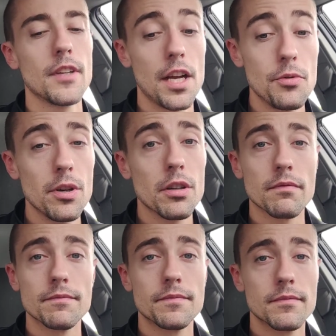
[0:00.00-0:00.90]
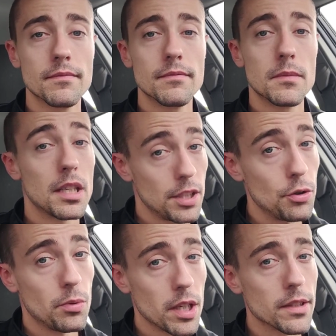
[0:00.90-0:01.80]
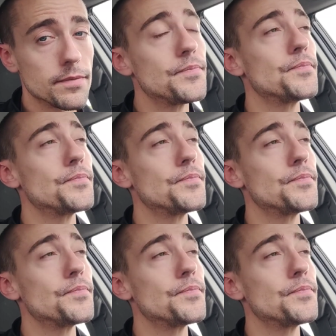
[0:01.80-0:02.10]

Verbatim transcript: And you will. You will.